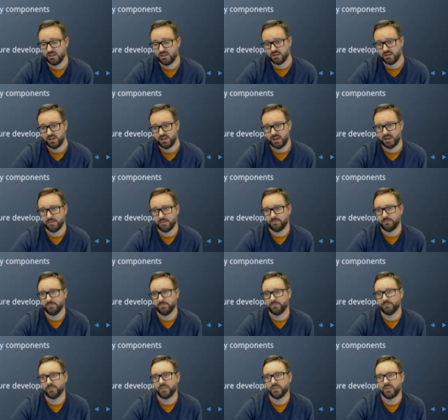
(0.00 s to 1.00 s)
um,
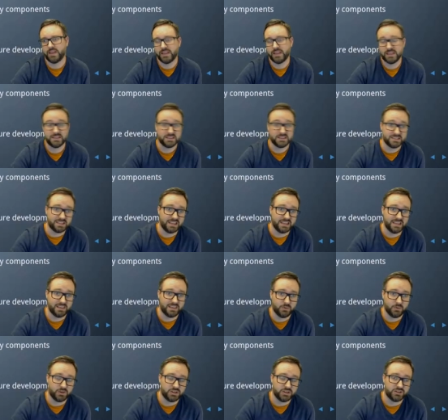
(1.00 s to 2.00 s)
they say that
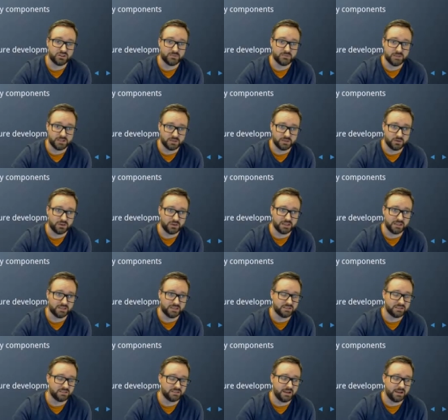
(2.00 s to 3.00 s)
what you should be doing
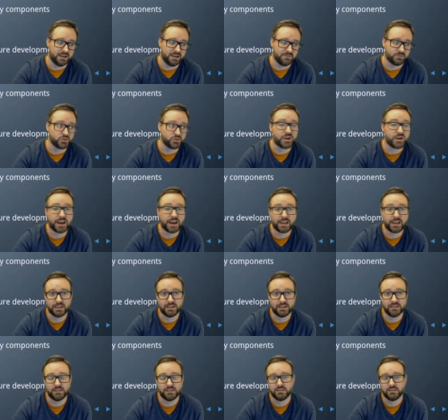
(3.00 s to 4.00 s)
is um,
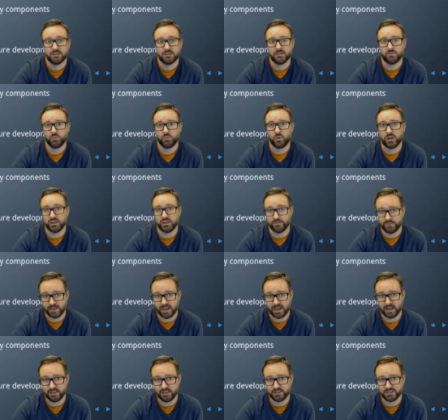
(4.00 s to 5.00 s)
tracking what you
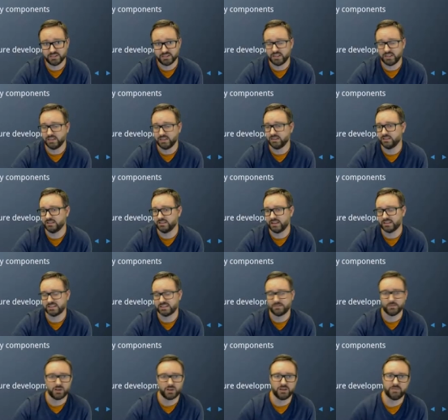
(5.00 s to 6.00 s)
found in like some
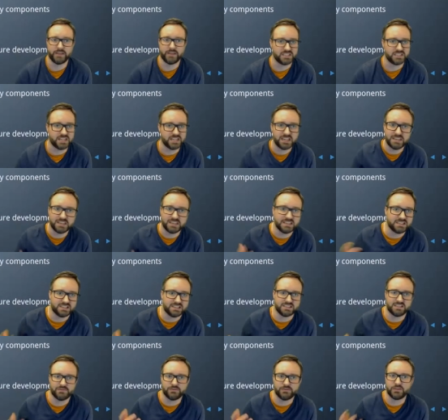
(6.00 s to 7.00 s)
kind of like ticketing
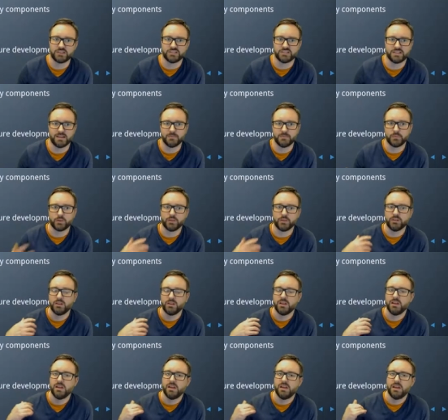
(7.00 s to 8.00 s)
system, for example,
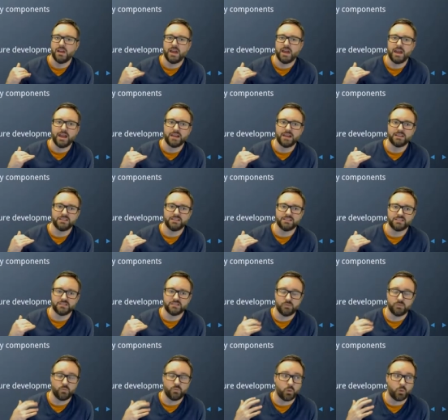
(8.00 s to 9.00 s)
and
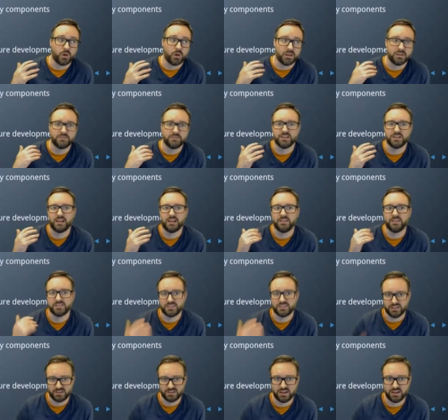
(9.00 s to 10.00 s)
what you've done
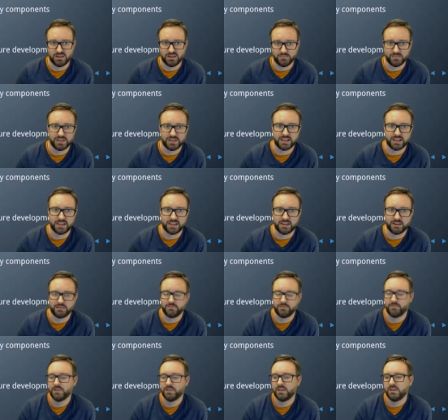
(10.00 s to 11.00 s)
to kind of mitigate it.
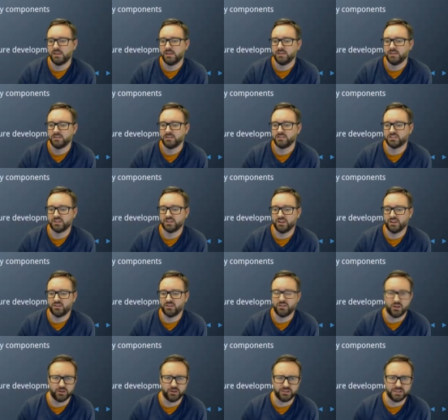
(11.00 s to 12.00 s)
So not
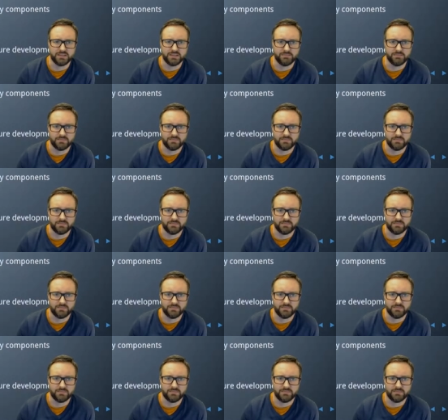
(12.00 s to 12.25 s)
only